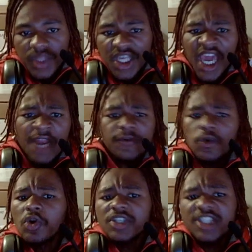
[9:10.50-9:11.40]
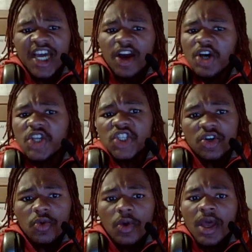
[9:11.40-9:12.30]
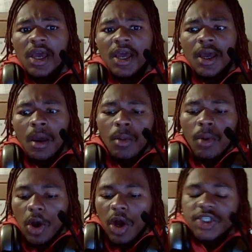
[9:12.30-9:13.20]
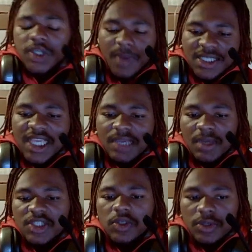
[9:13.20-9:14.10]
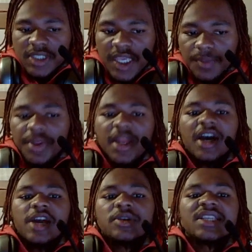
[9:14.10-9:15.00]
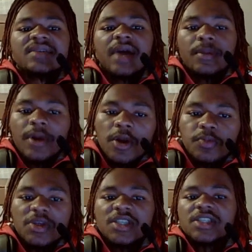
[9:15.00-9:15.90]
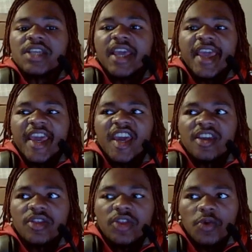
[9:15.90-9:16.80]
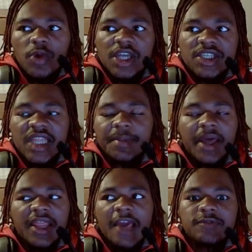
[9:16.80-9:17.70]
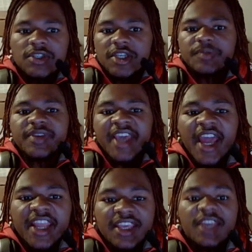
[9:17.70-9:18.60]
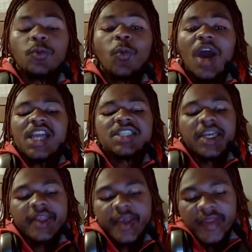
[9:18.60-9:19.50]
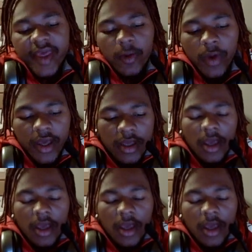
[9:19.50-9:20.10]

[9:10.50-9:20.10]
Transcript: And of course, I also by seeing my soul's template, I understand my purpose and the direction that my life should be heading and why it's heading in that way.